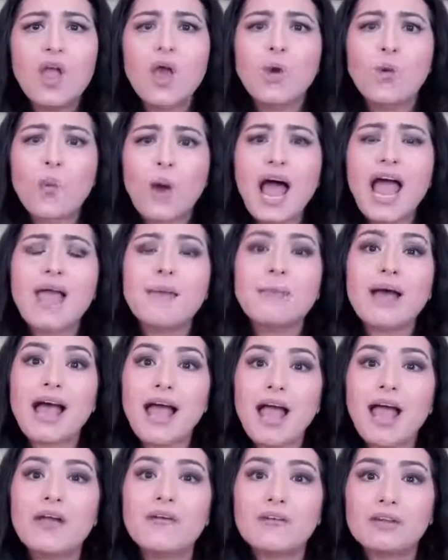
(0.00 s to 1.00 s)
Why am I
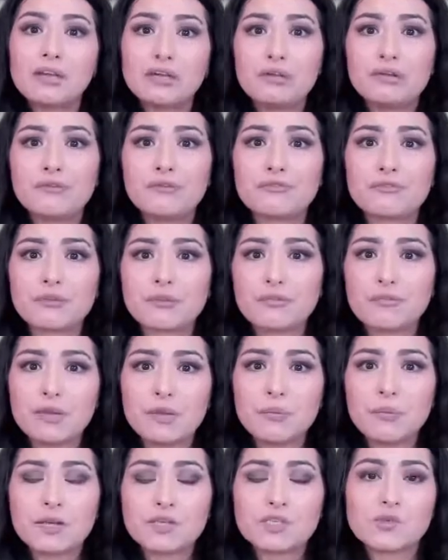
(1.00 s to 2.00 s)
hiring you for
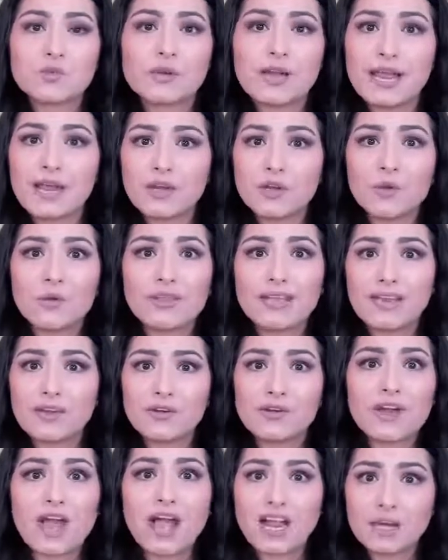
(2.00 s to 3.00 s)
3 months when I know that
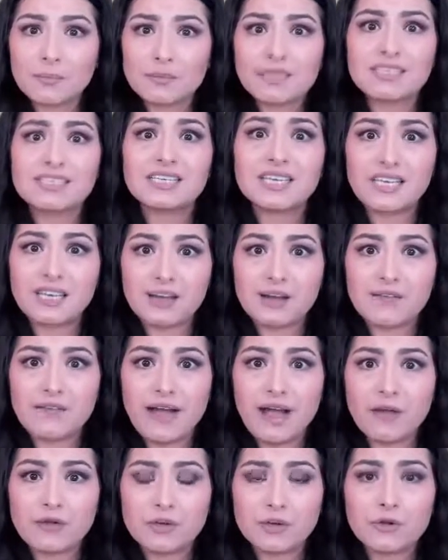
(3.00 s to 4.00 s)
you're not going to be sticking
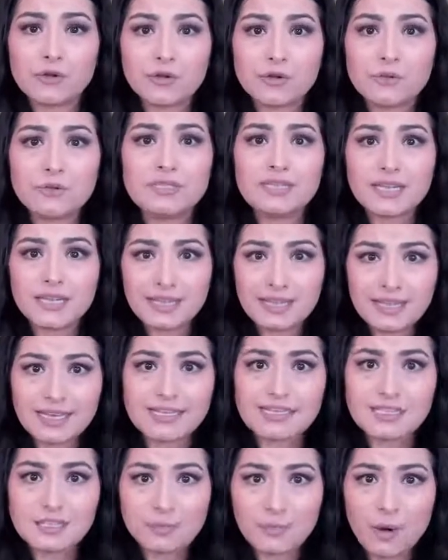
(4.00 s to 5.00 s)
around? You're using
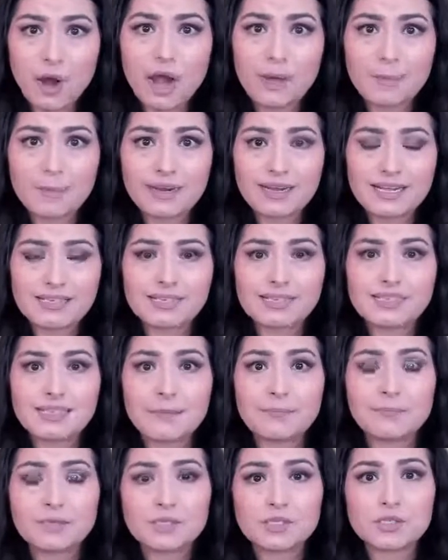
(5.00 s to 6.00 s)
this department as a
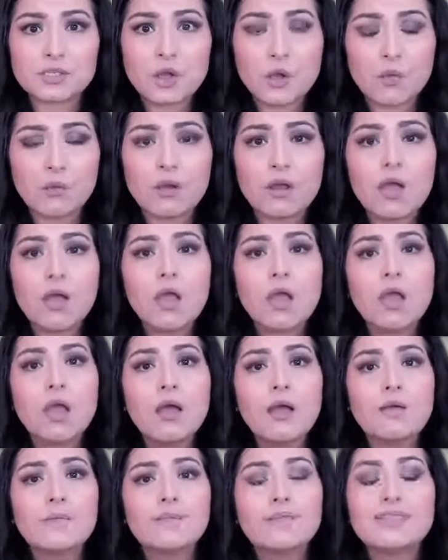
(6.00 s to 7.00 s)
stepping stone.
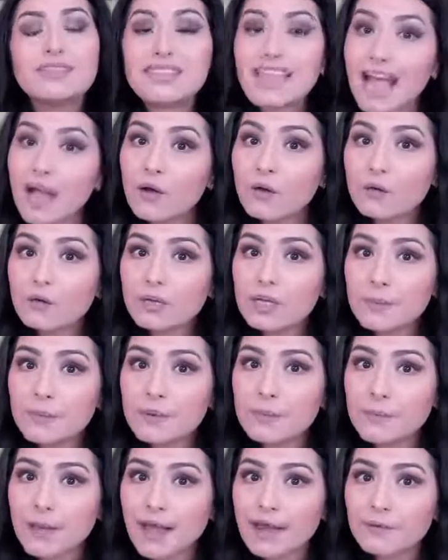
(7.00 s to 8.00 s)
Now, keep
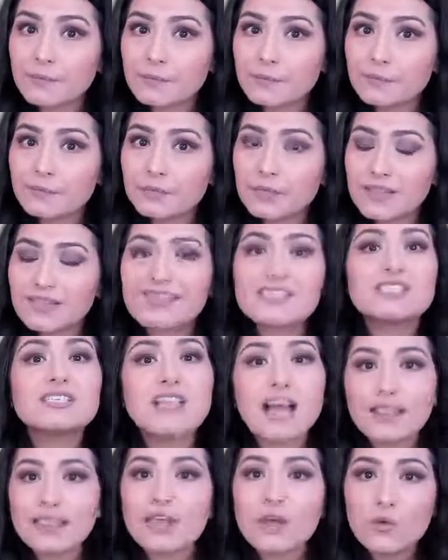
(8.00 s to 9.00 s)
in mind, there's
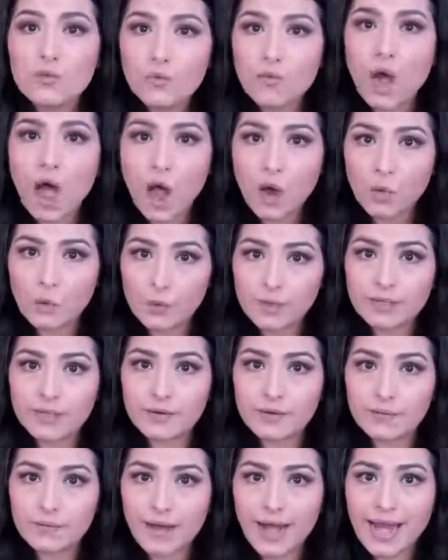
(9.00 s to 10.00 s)
nothing wrong with
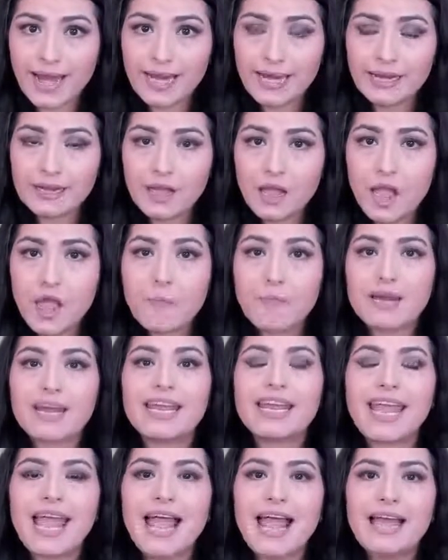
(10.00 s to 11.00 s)
it, right? But
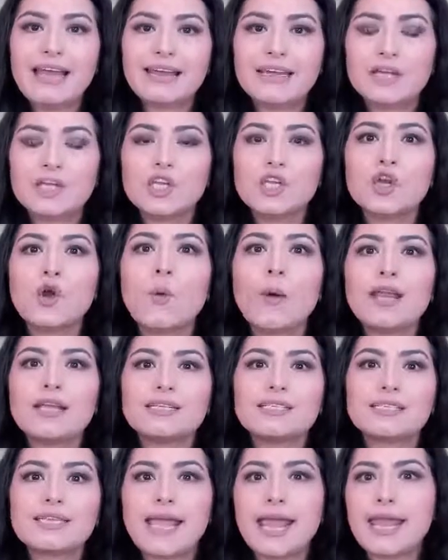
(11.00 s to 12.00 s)
again, you don't want to
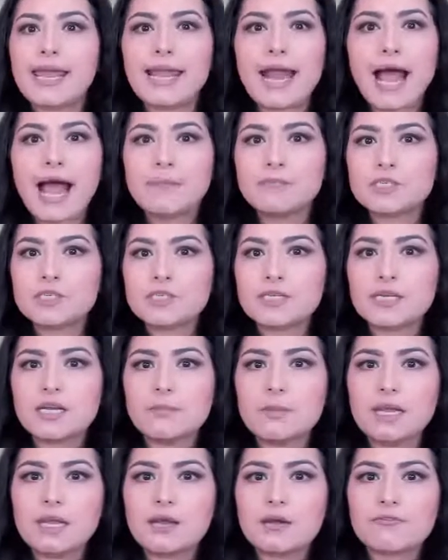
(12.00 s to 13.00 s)
say it, I'm just going
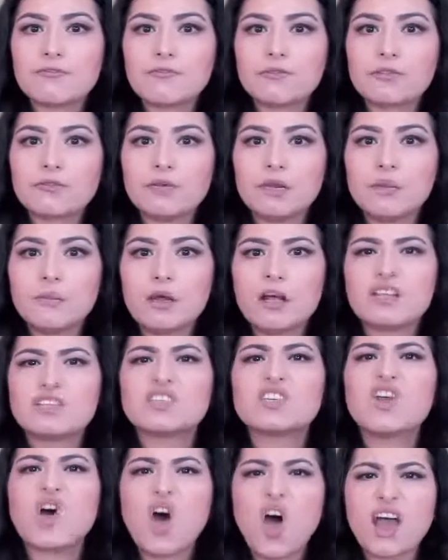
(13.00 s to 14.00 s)
to be here for 3 months.
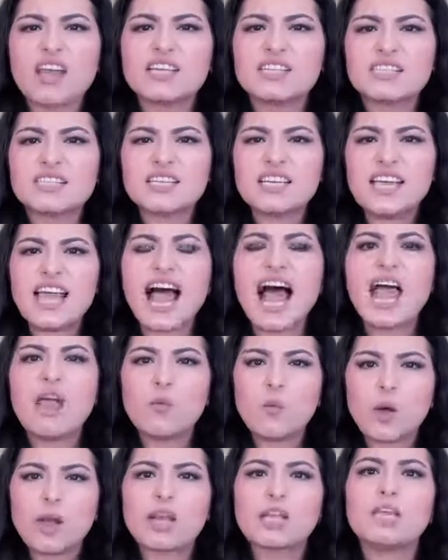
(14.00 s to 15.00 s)
And honestly, I
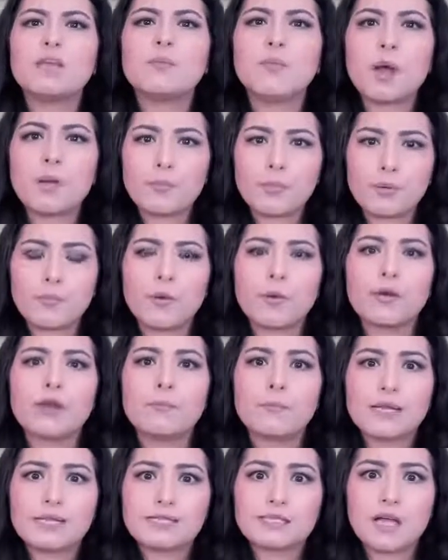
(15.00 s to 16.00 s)
want to keep on promoting
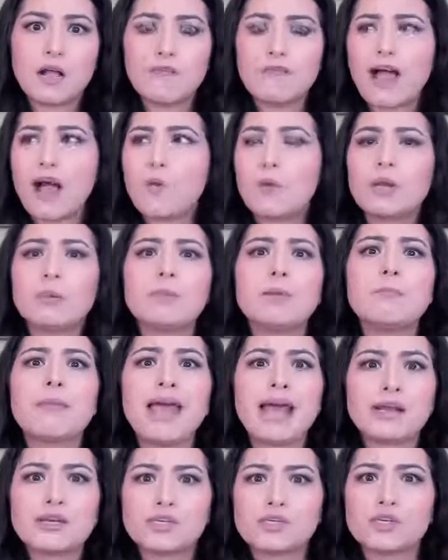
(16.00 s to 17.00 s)
myself. I want to be
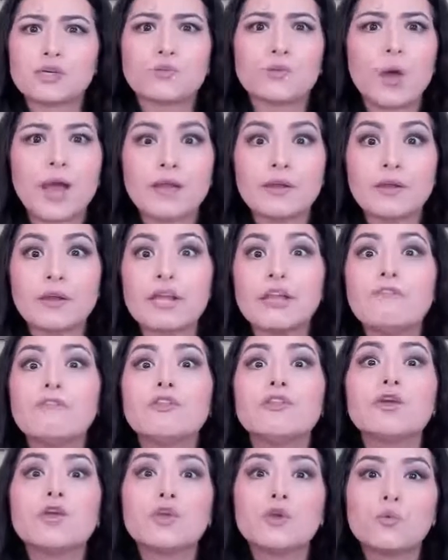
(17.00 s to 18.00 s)
manager in 1 year. Even
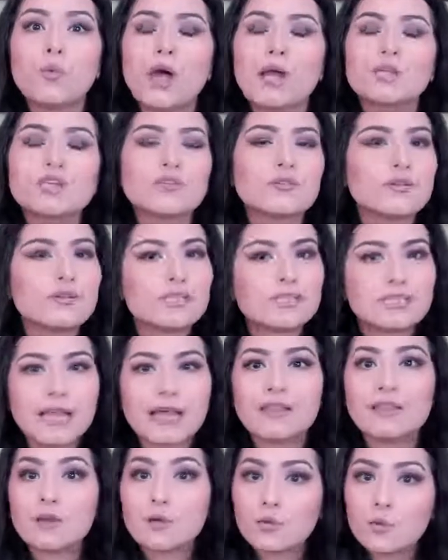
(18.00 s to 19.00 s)
though you want to, there's
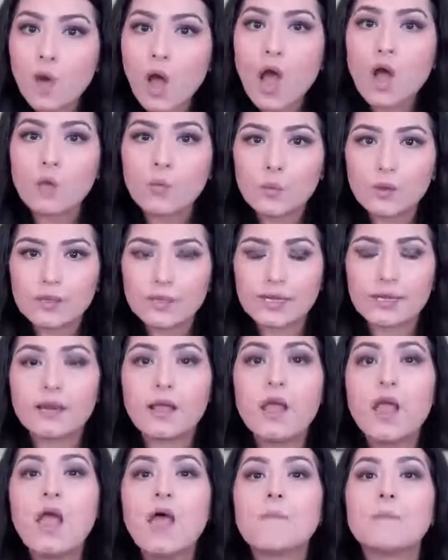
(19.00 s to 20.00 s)
nothing wrong with it.
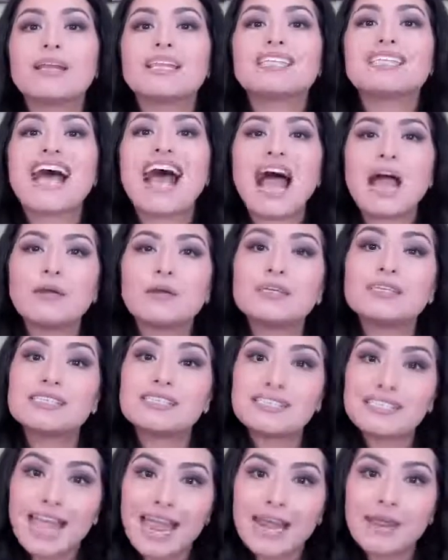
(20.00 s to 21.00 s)
But it's how you
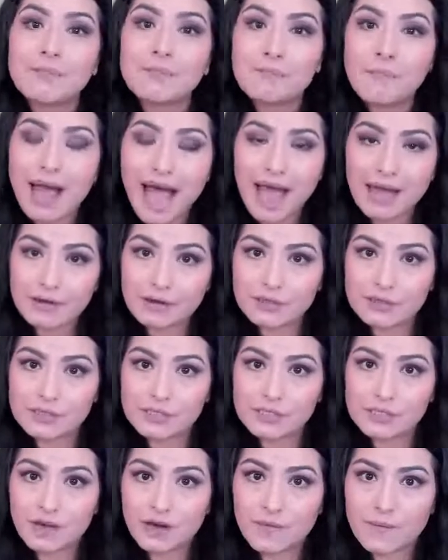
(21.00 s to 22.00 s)
say it
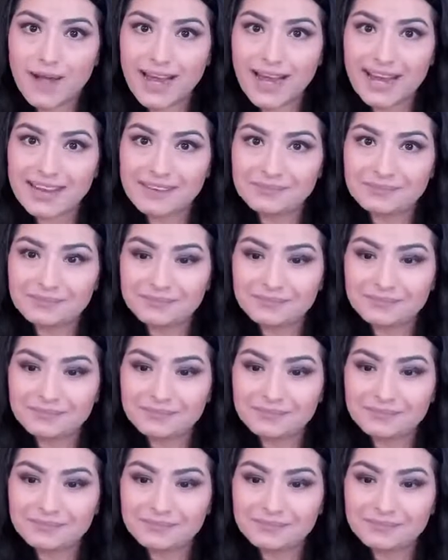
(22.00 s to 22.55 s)
matters, all right?